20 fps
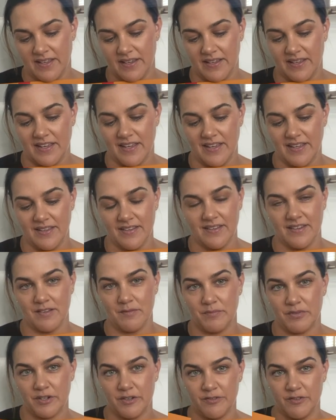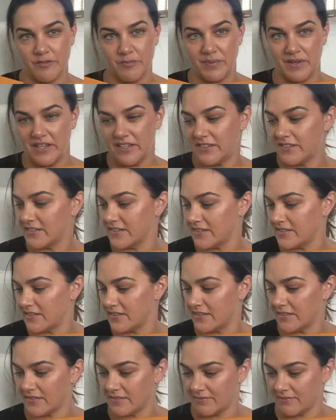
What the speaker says: Okay, proof of purchase.